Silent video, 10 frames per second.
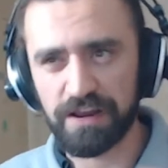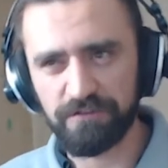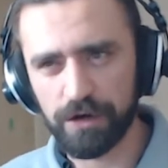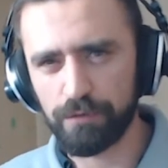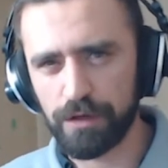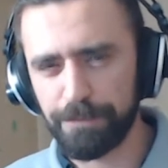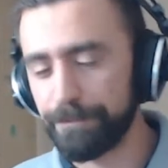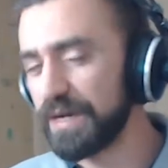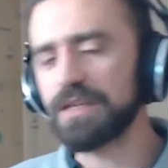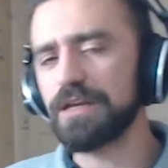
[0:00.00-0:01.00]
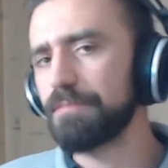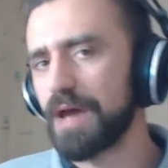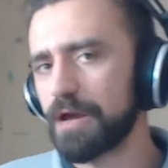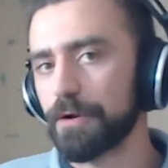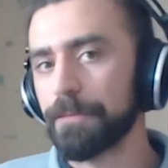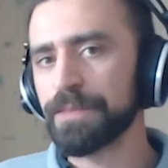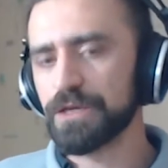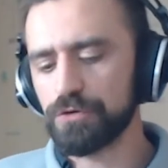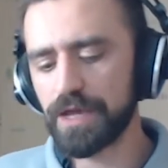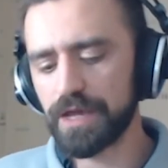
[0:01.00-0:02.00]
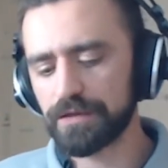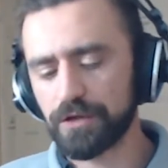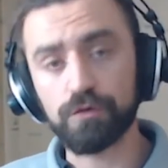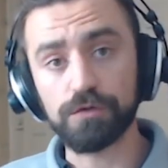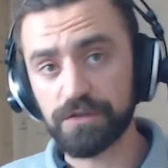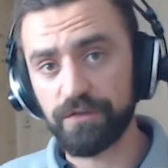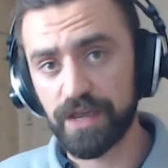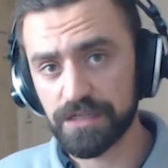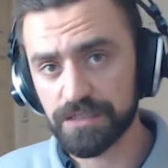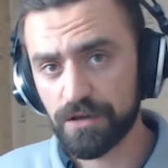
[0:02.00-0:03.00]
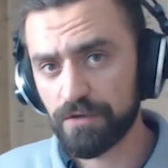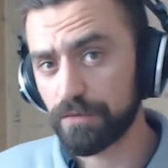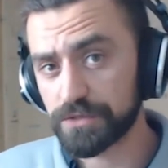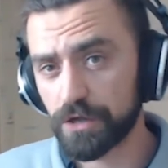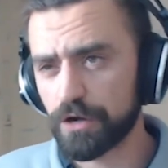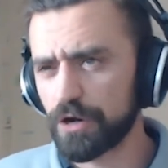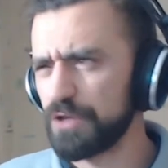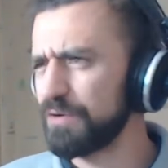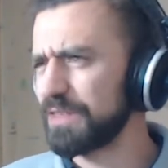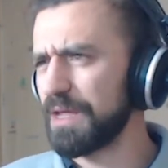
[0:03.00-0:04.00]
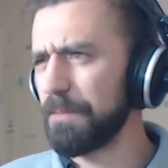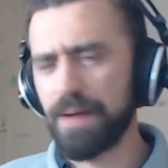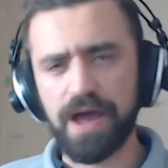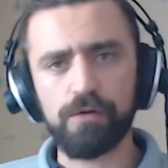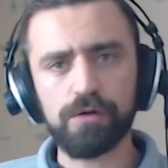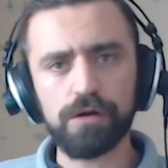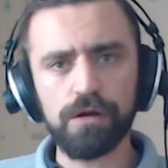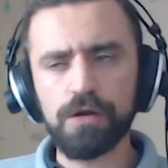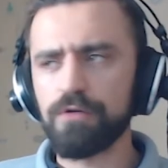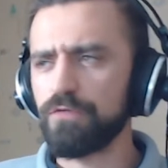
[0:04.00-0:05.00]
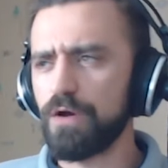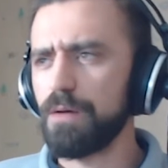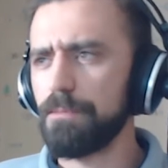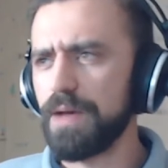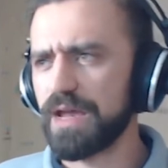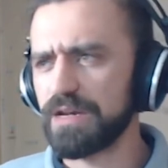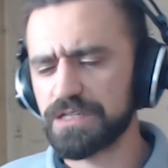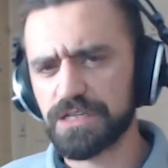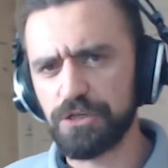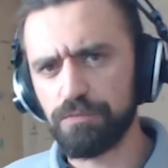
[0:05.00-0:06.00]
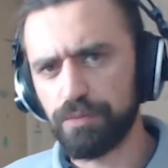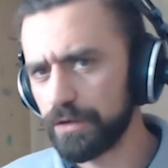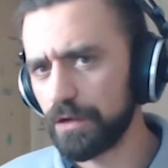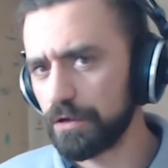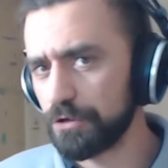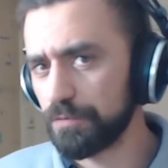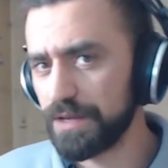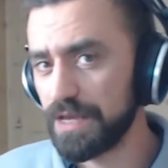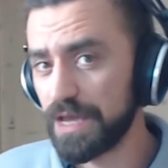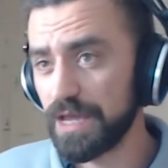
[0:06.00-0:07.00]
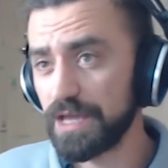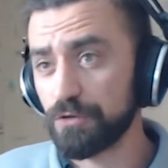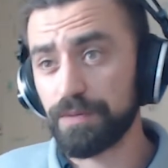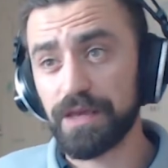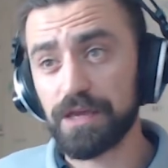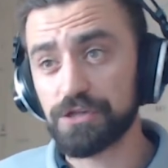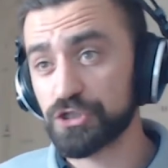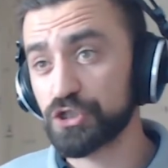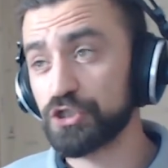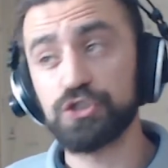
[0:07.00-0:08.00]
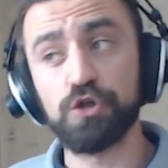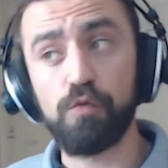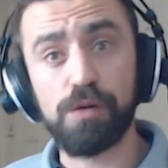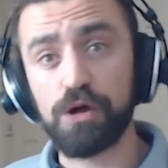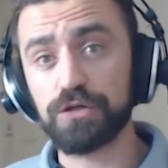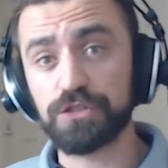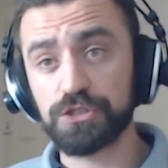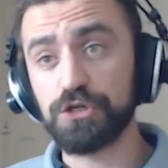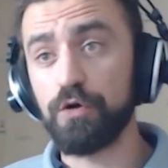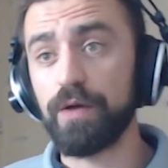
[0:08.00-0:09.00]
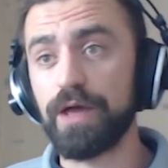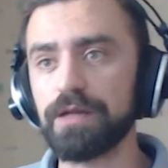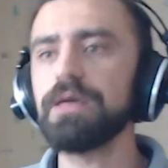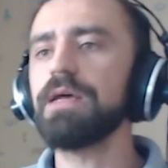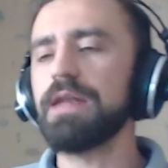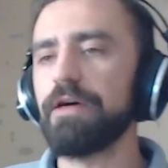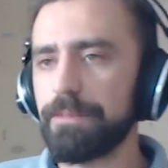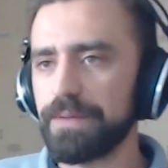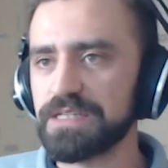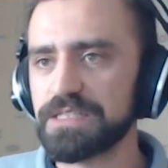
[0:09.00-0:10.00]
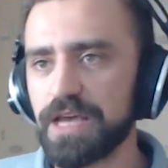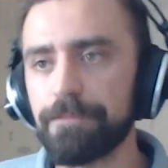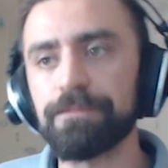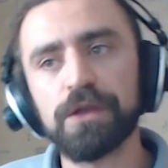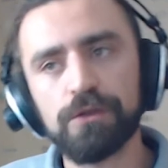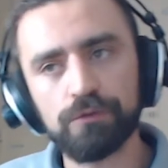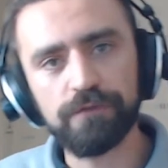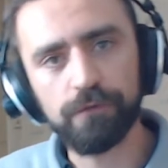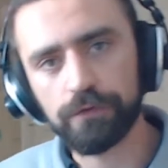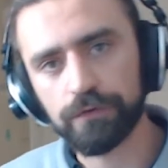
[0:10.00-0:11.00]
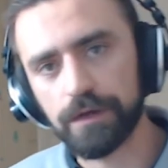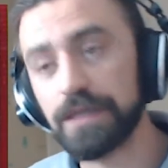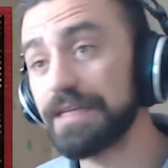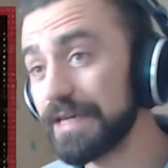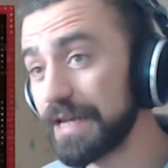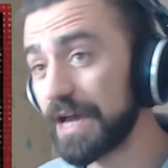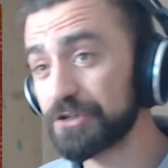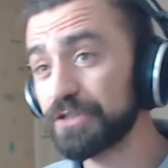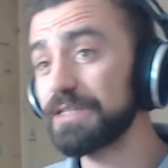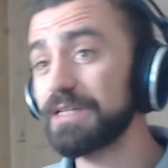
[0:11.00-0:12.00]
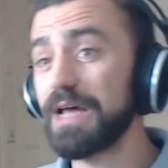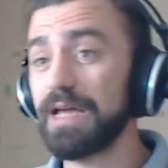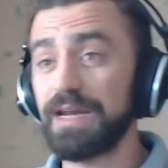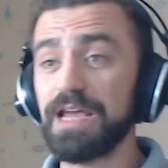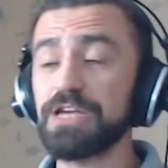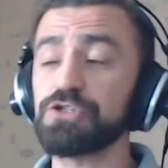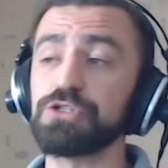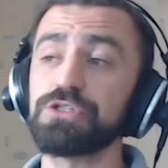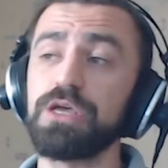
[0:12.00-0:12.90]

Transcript: very well, but it didn't matter. You get the Corrosive Haze from Slardar, you get the Empower from Magnus, and you put it on your PA, and your PA just snowballs to no end. Now, that being said, 343 did actually deny an Aegis